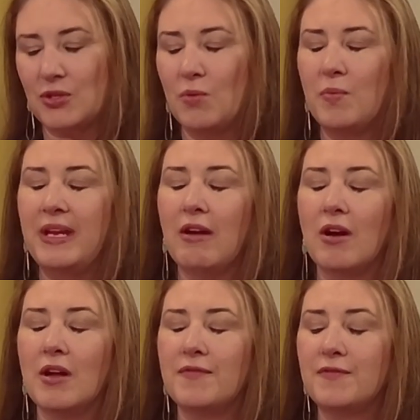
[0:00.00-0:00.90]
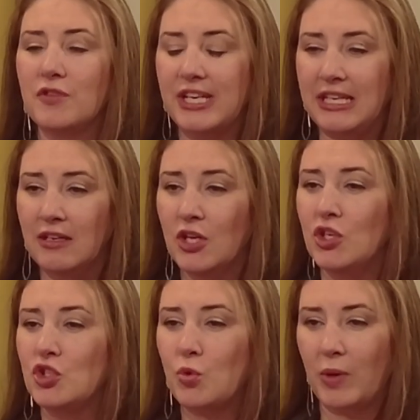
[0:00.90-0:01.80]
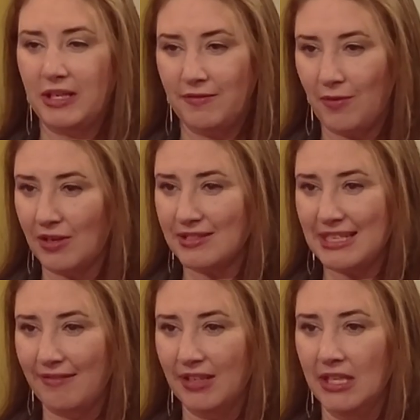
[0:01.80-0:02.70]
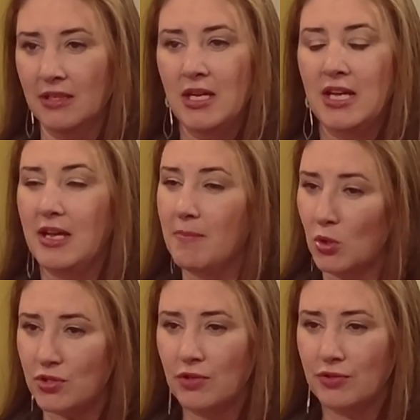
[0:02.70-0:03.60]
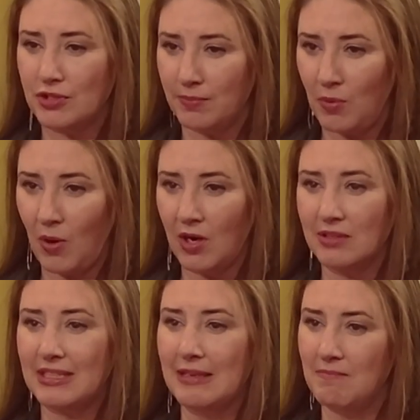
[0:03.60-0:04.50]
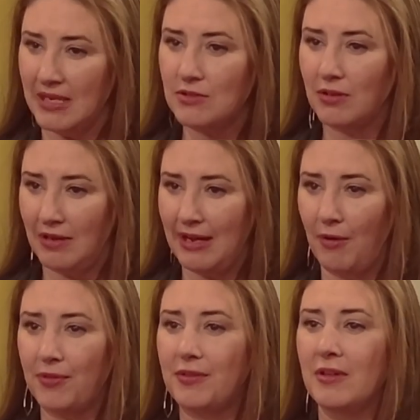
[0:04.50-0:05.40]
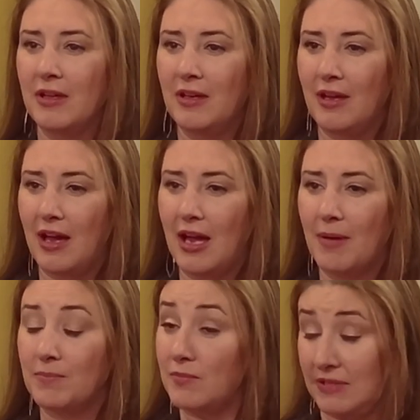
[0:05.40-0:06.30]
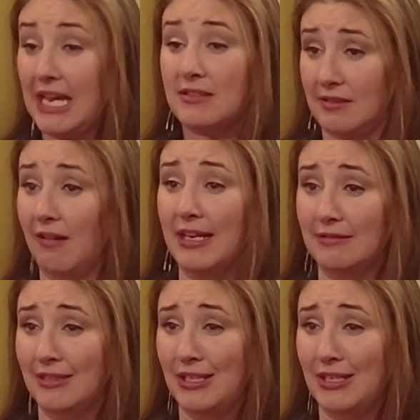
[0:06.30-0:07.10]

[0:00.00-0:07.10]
so we are a free 24/7 emotional support and mental health text line.